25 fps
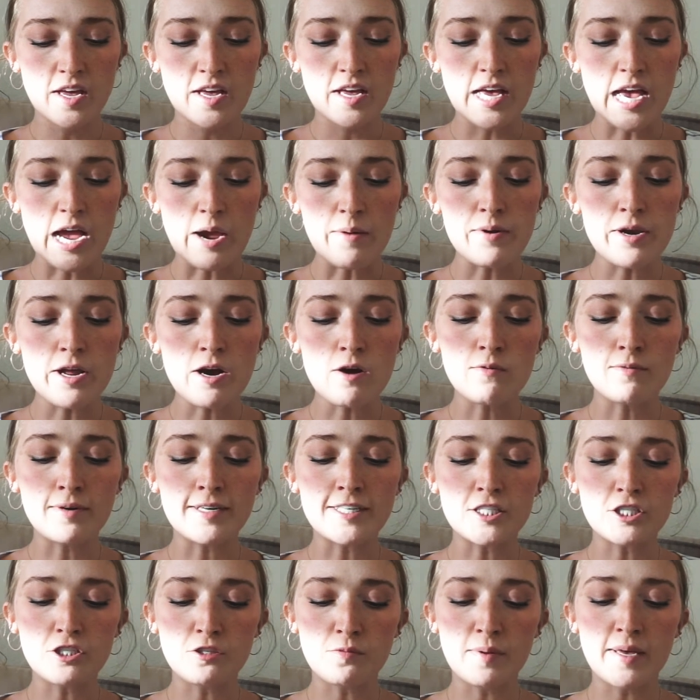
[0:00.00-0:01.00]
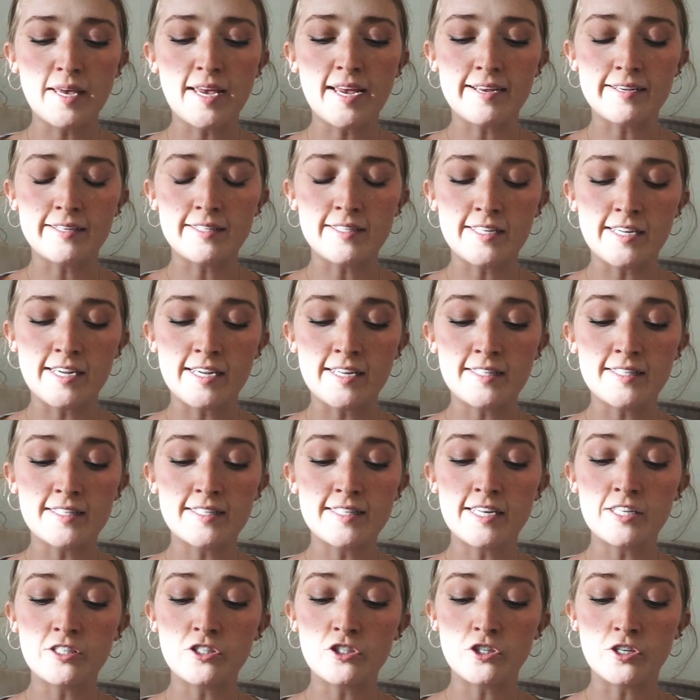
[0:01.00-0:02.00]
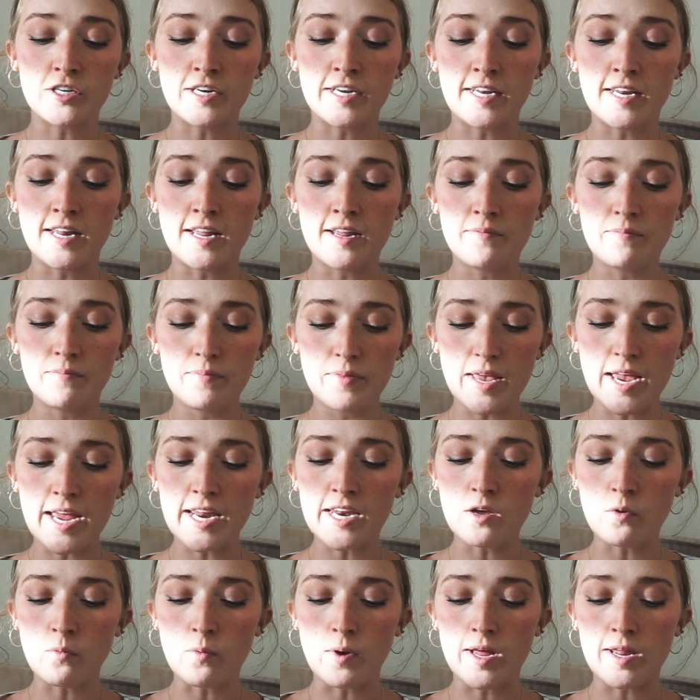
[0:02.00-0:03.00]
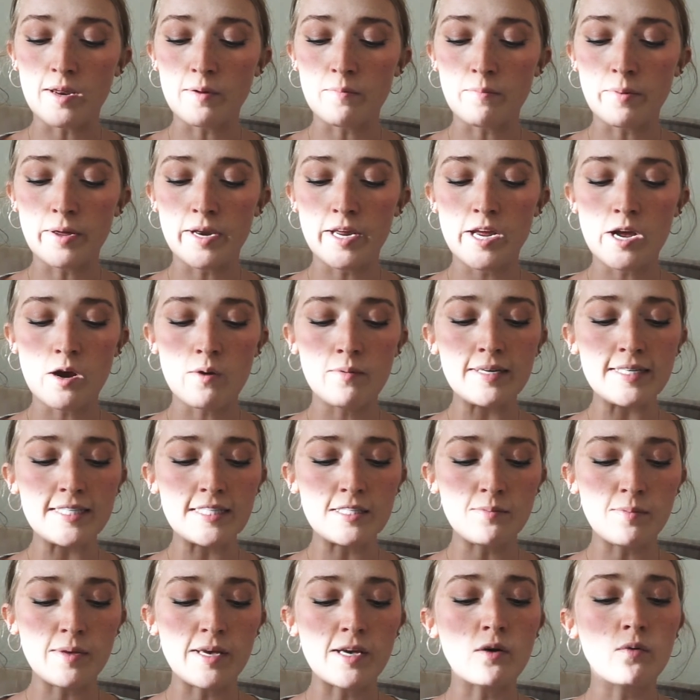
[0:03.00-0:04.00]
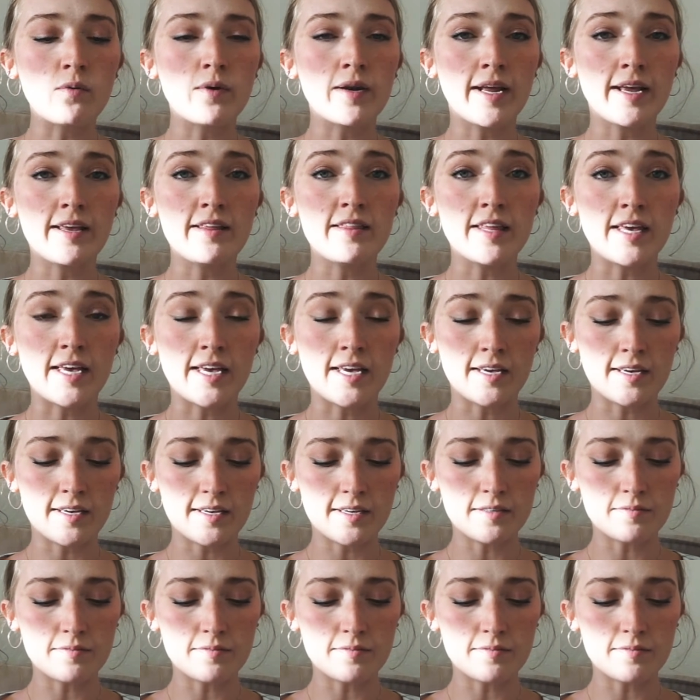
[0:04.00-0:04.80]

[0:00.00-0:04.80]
I would not wish to be hasty in censuring anyone, but I always speak what I think.